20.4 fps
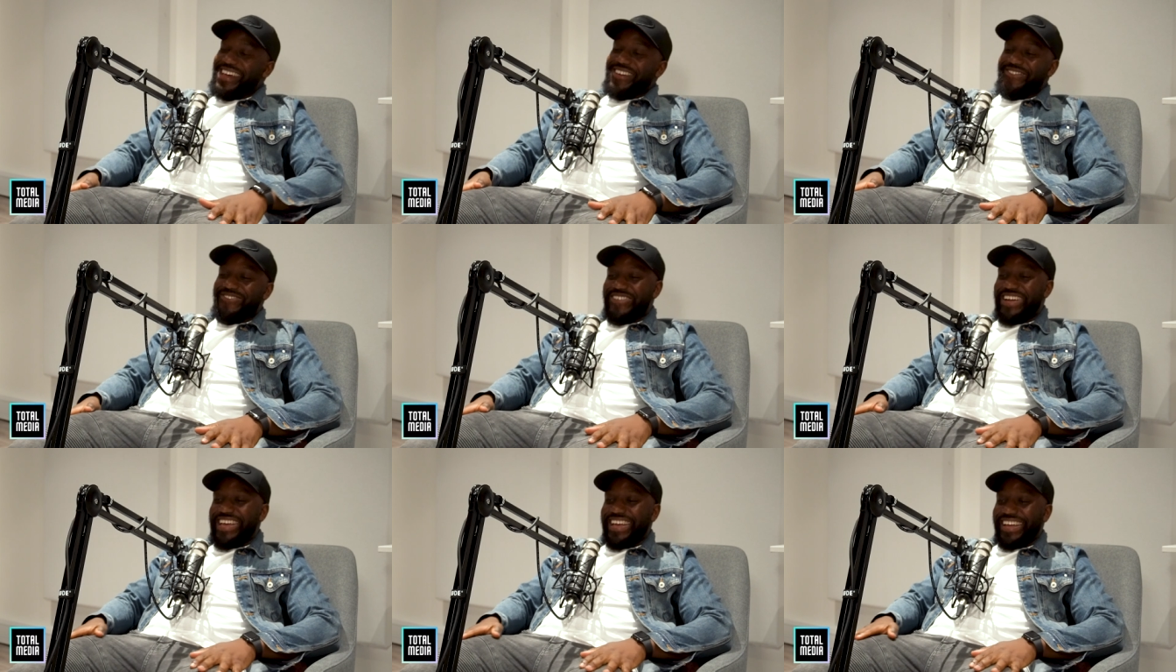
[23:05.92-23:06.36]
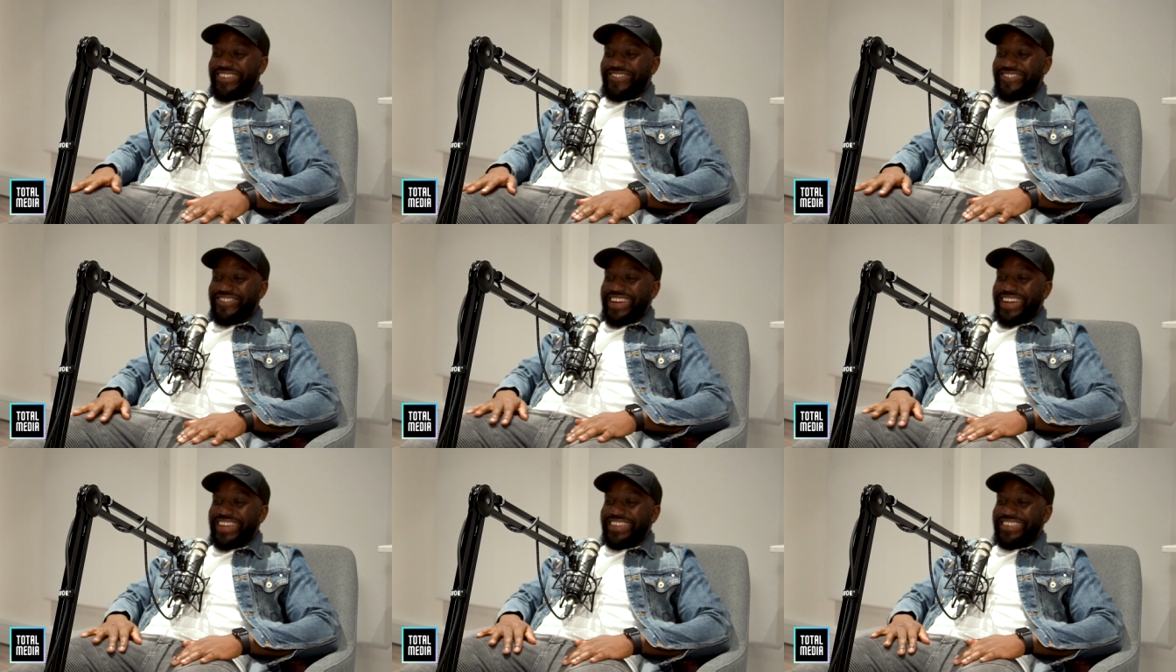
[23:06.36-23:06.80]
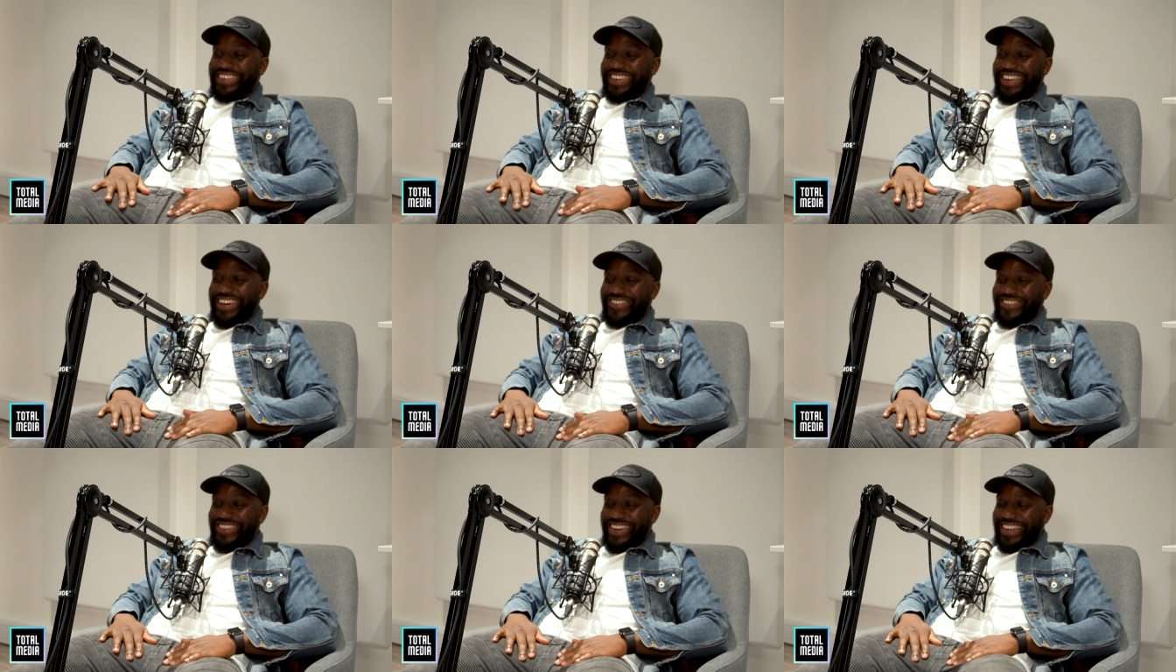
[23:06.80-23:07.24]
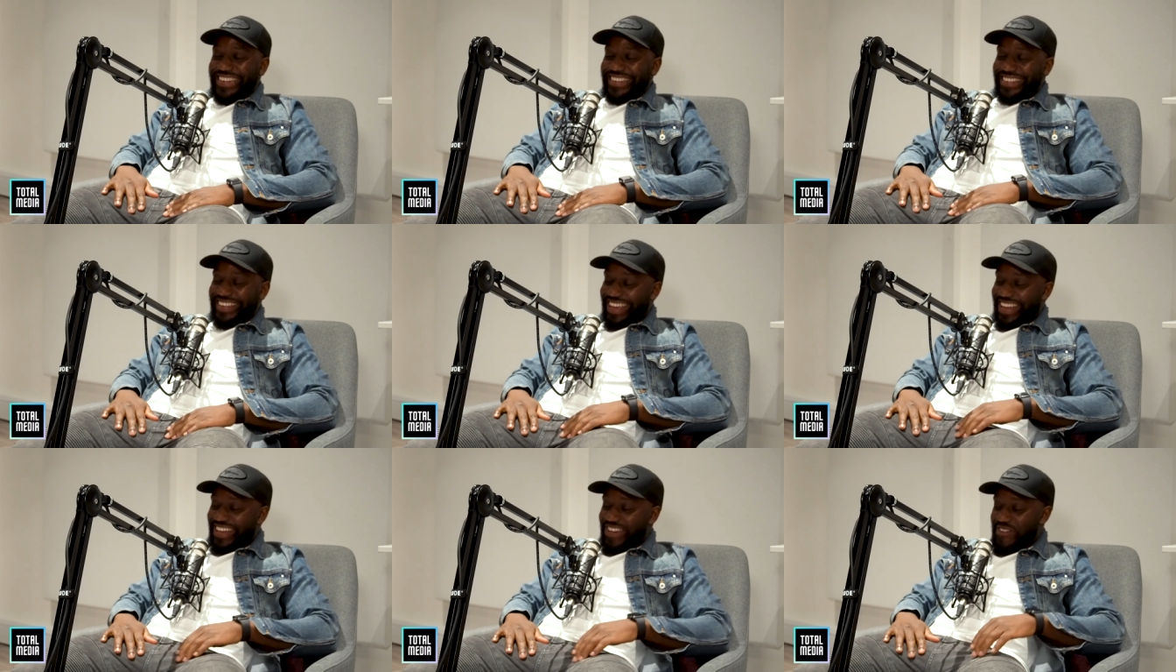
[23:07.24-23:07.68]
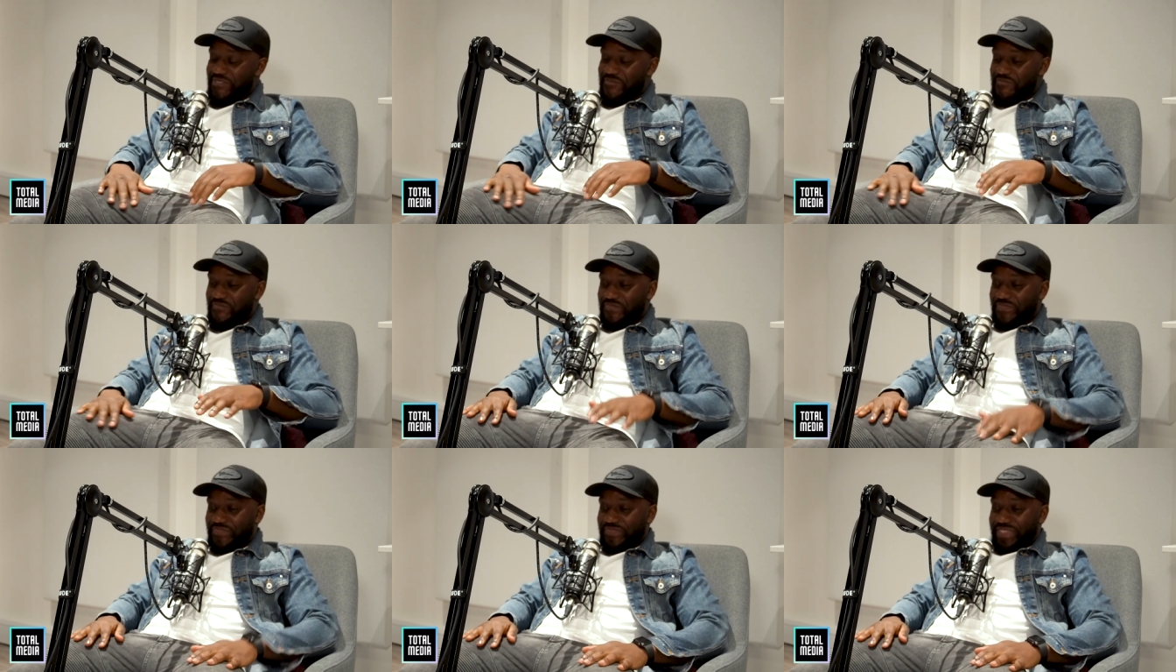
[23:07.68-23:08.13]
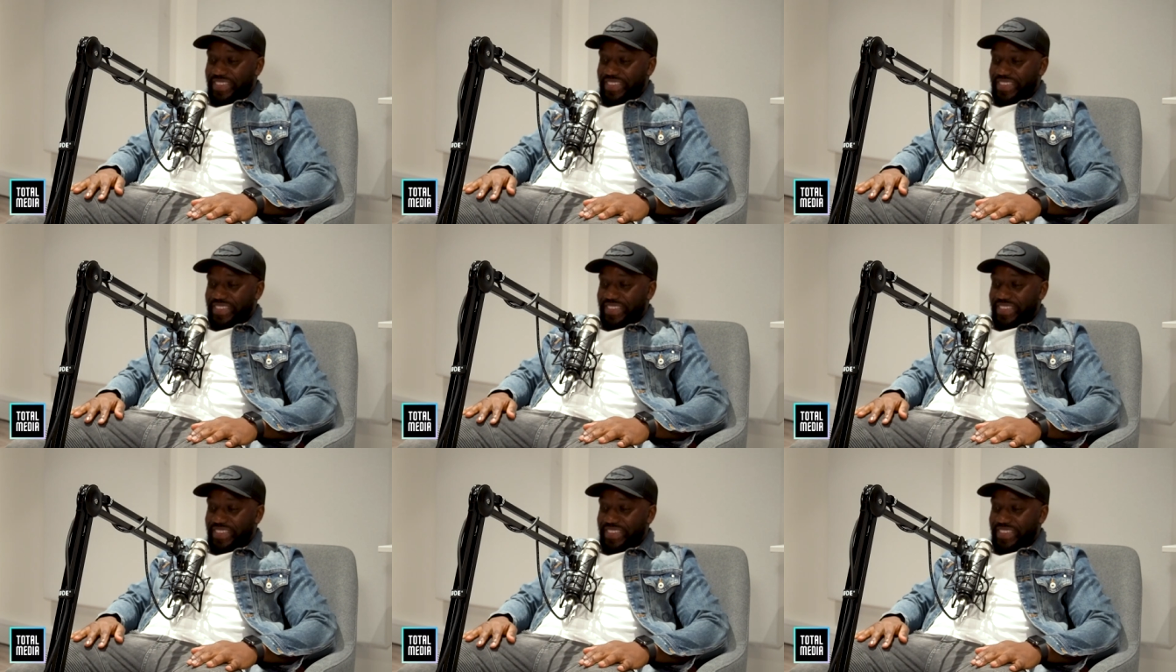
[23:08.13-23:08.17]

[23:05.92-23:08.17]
we'll get, we'll get to that. We'll get to that. Um,